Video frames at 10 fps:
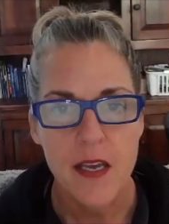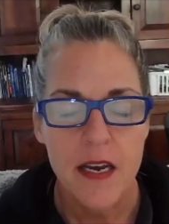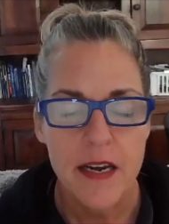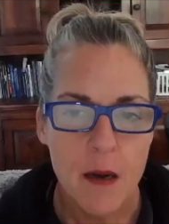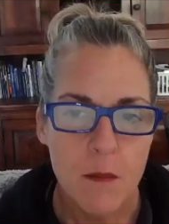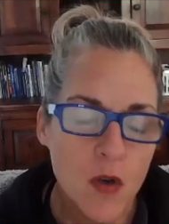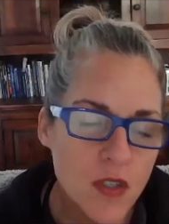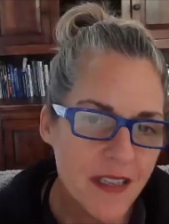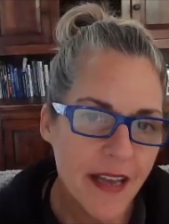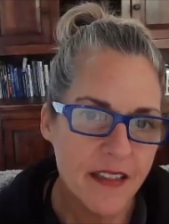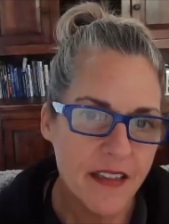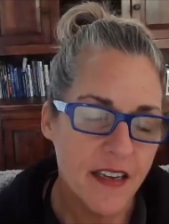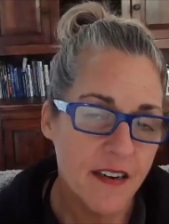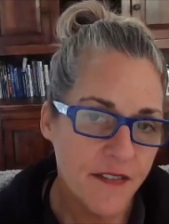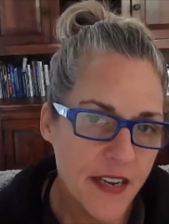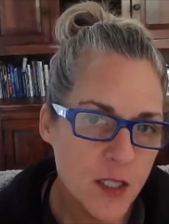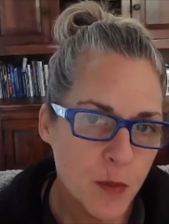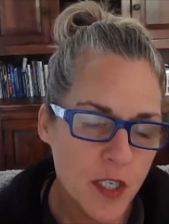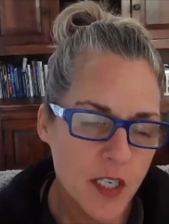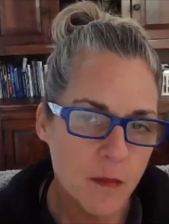Now, most likely their Facebook